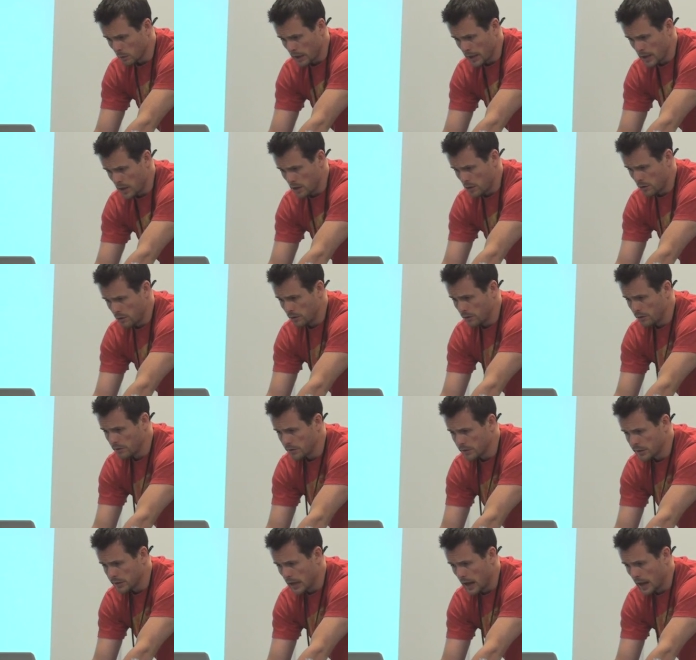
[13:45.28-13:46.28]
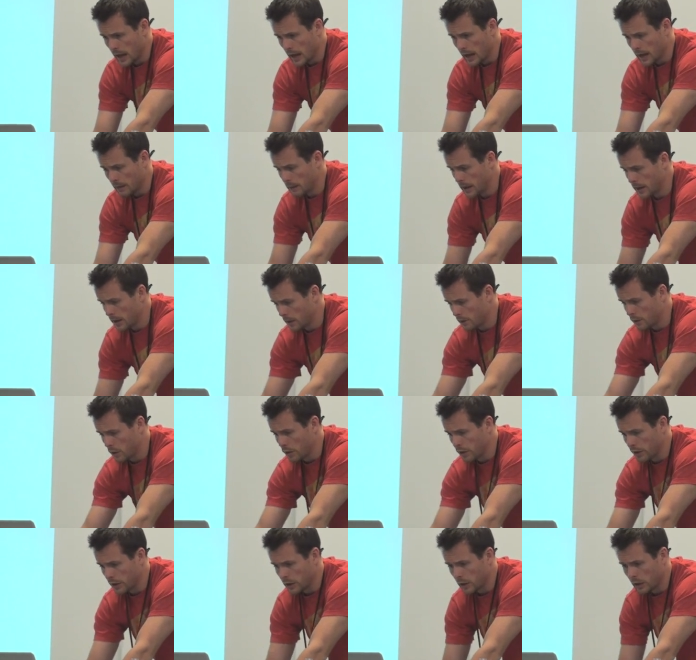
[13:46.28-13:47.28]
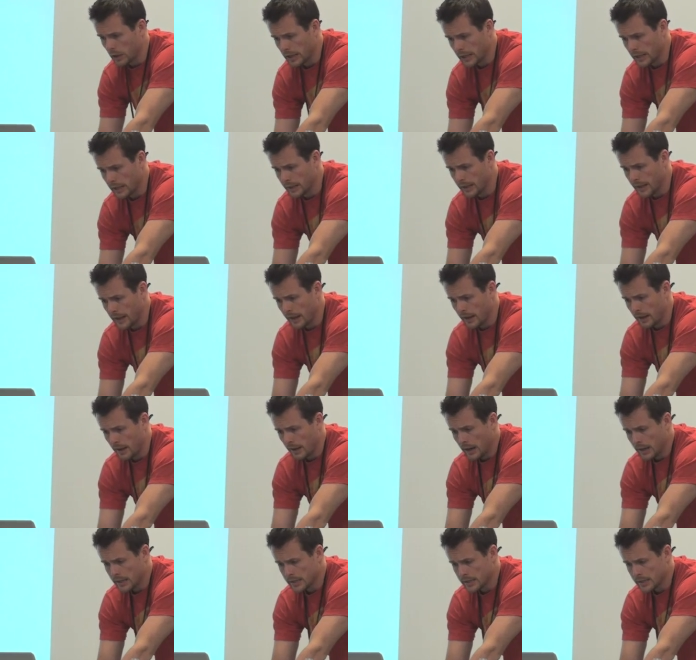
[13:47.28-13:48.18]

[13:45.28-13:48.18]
that we use, um, and I've got the little link there.